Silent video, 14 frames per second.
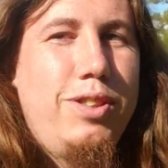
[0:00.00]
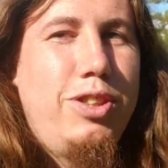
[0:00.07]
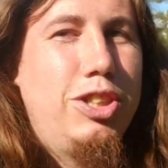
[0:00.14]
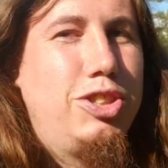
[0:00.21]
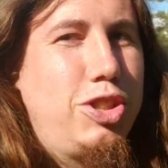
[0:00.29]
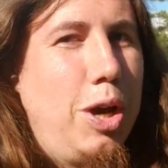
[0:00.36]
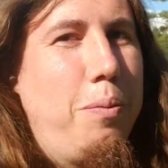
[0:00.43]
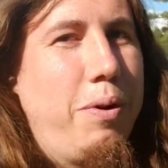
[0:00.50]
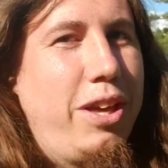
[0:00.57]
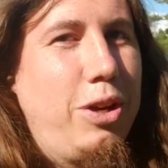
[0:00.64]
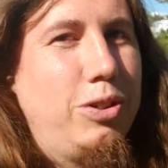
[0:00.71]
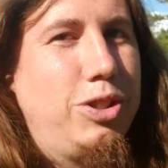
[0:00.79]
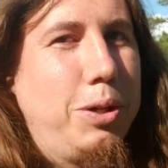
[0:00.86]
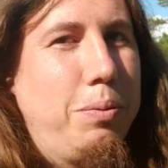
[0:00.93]
There's so many
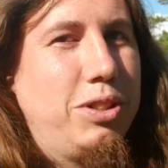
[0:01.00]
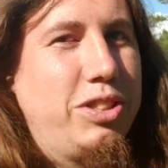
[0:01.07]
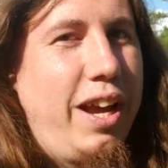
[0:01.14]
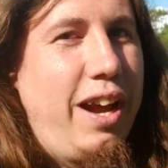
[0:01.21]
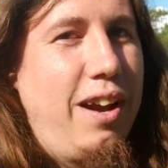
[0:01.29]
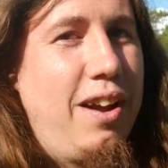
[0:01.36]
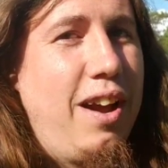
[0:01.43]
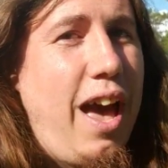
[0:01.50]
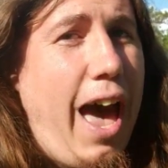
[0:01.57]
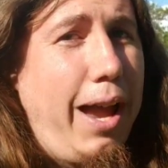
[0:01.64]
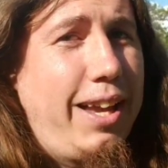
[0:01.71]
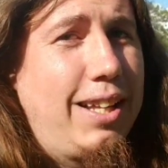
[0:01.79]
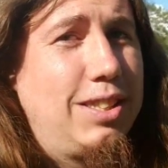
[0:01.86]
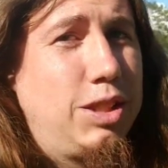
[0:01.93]
YouTubers there.
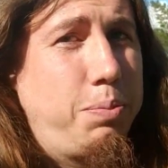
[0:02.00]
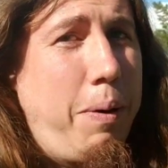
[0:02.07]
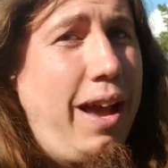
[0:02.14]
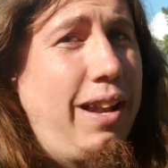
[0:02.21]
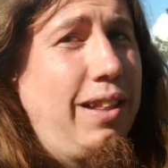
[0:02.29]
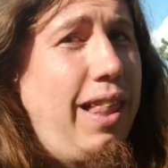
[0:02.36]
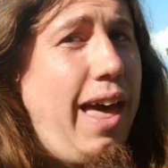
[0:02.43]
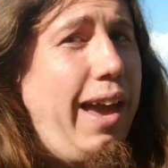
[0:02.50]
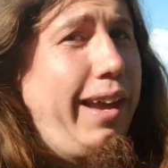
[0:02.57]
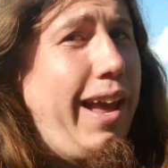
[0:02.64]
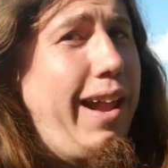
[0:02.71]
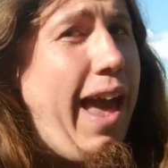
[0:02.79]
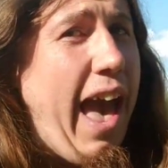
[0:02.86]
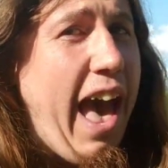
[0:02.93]
I could spend like
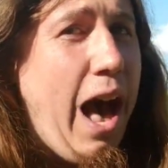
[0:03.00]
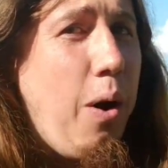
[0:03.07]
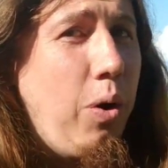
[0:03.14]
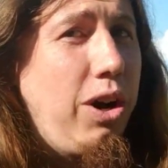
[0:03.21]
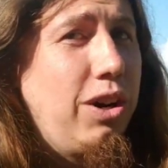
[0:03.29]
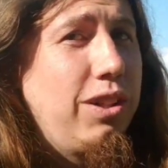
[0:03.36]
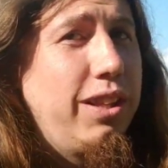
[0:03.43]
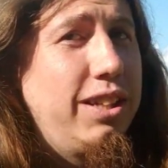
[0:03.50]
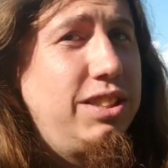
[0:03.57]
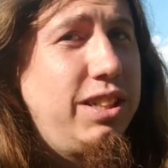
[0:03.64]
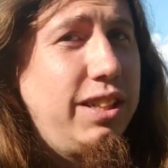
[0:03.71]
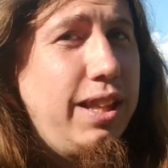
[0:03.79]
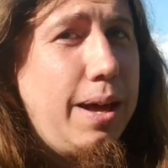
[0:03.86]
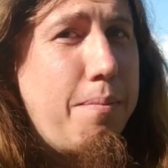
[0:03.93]
an hour
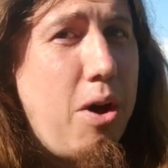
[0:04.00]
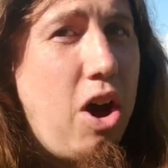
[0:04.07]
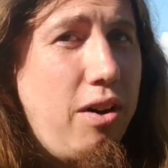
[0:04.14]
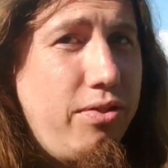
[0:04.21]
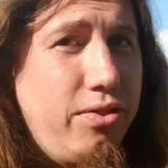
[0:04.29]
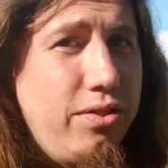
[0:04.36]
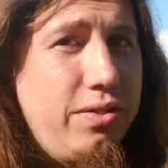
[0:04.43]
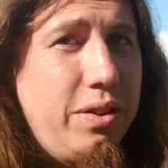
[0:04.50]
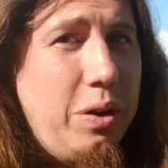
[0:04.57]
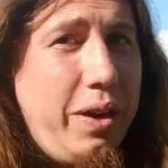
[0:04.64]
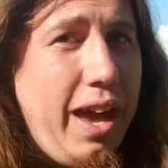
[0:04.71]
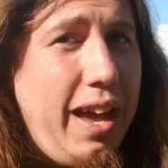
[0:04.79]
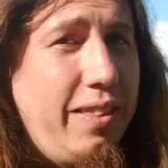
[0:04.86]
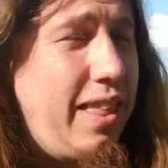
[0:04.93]
listing them off.
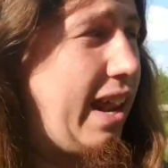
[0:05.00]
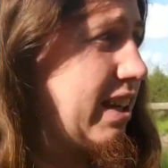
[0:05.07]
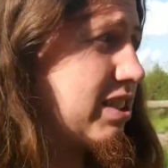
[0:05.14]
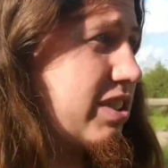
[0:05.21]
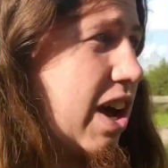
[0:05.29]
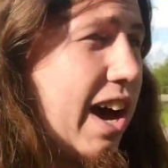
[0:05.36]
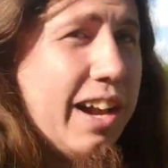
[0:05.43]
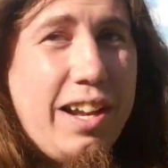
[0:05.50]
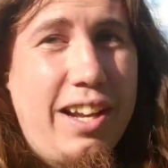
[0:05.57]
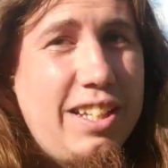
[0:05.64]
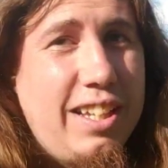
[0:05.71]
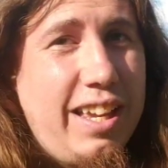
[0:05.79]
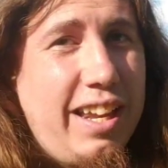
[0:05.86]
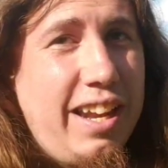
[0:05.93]
Okay, that is not
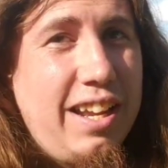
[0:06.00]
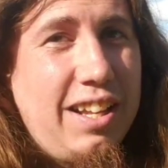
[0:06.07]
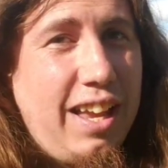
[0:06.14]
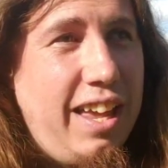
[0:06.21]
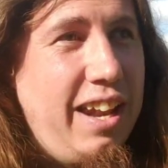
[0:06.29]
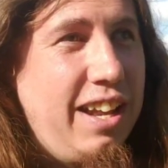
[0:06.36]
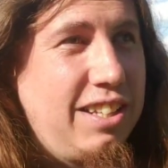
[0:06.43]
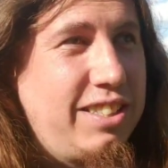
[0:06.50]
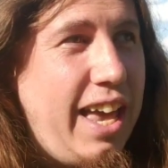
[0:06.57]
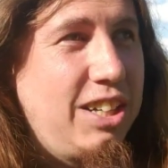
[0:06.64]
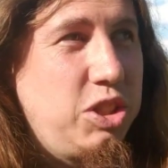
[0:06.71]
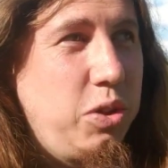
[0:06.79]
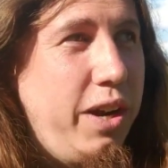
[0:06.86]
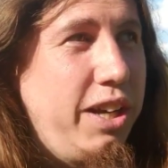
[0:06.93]
an
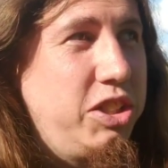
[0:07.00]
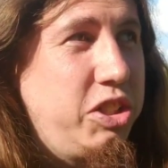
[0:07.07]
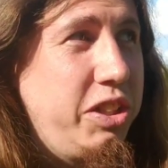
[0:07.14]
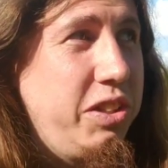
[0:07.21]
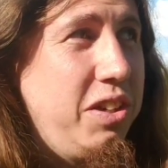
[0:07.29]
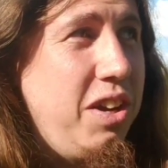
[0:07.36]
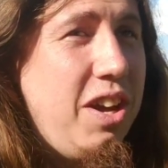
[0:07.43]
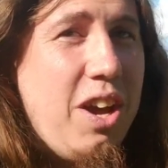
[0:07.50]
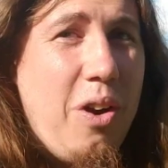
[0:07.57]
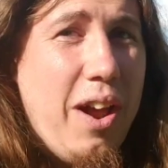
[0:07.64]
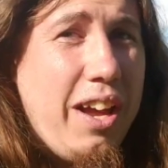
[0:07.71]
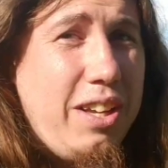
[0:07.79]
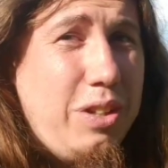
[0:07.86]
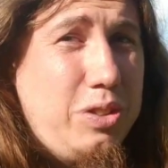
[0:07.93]
exaggeration,
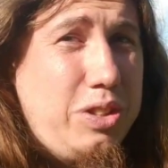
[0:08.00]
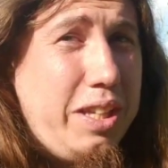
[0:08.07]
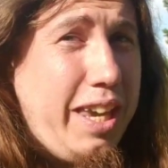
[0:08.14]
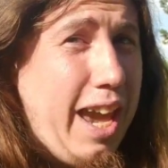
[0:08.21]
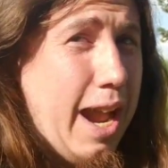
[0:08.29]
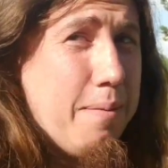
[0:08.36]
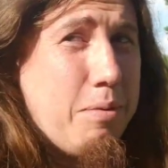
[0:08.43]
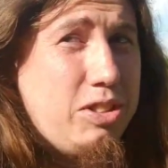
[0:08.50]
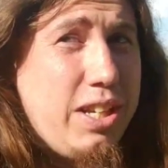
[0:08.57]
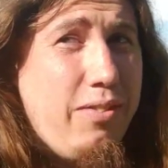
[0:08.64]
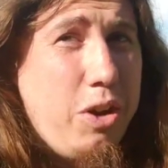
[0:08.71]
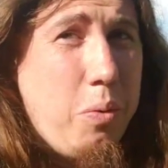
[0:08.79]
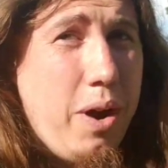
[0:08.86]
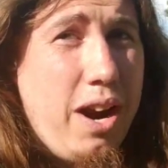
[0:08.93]
right? You see cameras
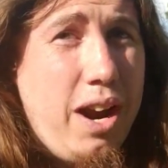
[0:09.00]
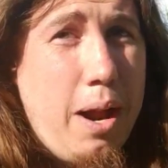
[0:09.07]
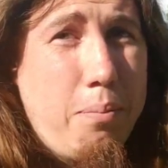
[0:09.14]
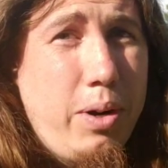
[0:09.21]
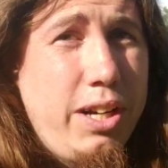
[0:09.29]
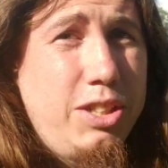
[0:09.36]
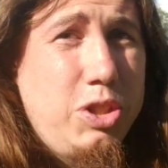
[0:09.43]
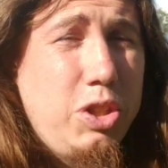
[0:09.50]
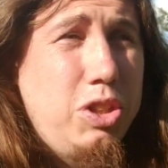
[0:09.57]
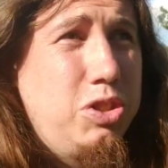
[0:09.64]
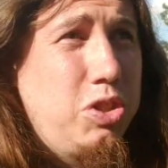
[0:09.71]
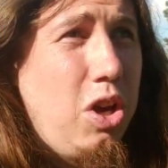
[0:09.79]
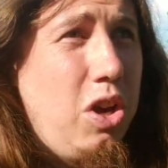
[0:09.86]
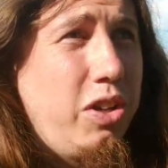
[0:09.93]
everywhere. I'm pretty sure
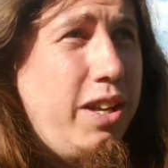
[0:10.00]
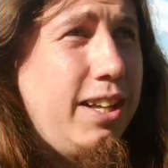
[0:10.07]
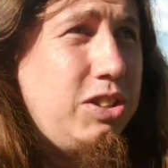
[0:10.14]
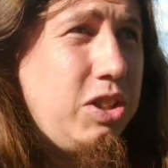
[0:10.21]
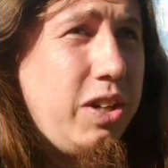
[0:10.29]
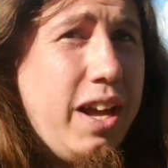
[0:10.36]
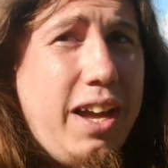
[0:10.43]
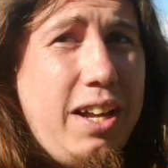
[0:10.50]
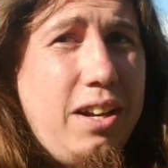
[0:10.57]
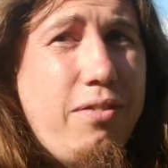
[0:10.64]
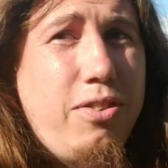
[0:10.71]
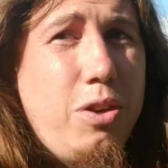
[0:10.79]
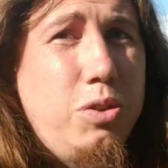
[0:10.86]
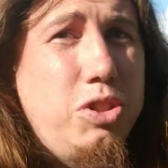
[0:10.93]
you saw yesterday in
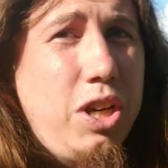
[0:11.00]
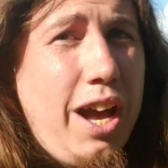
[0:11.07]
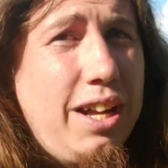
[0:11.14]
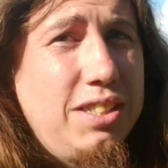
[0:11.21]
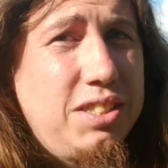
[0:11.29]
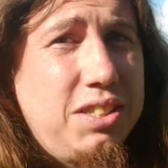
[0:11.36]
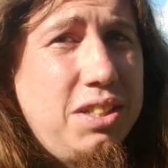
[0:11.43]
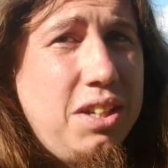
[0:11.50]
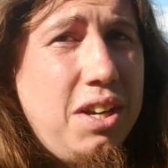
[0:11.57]
a few shots,